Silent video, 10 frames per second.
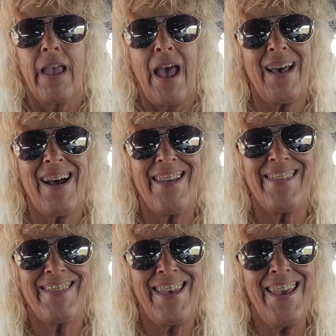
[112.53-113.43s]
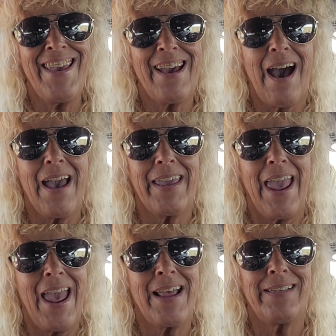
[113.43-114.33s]
And I think I
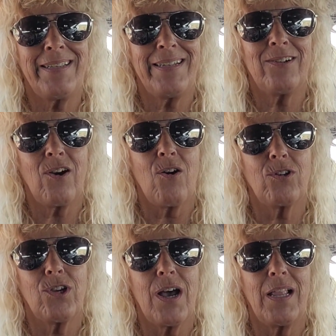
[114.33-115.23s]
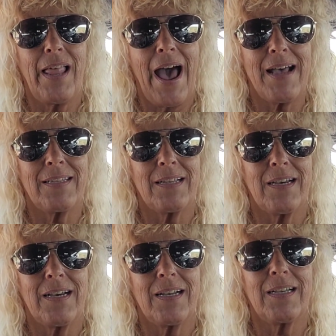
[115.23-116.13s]
can still go to Alaska,